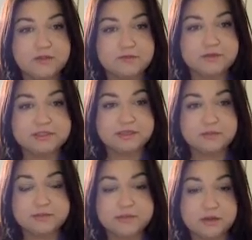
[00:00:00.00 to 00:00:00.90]
First thing
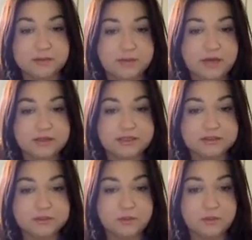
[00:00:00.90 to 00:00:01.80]
we'll talk about
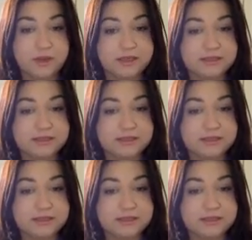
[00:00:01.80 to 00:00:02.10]
is what